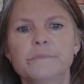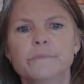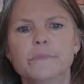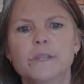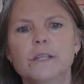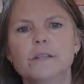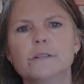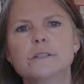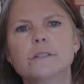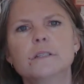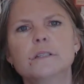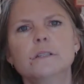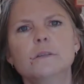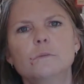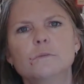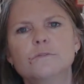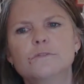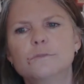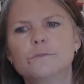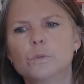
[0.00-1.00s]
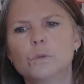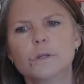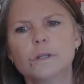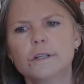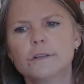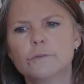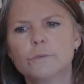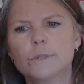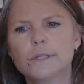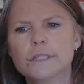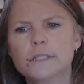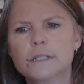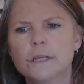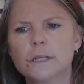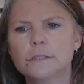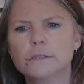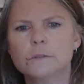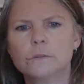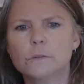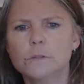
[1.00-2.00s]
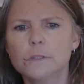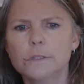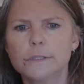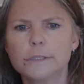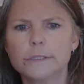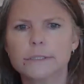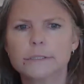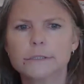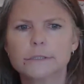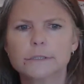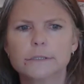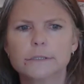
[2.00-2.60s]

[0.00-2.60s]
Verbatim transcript: they are still the work of Westcott and Hort.